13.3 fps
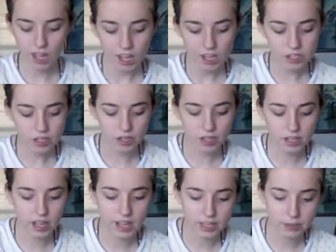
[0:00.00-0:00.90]
So he
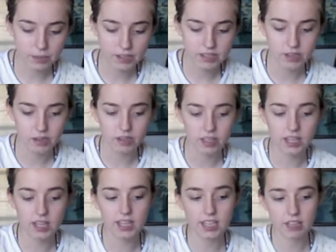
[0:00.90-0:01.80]

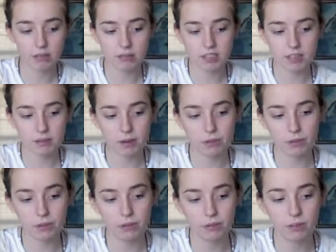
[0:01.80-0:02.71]
came into my
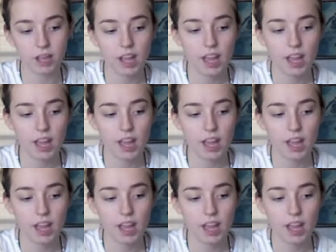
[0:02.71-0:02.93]
room.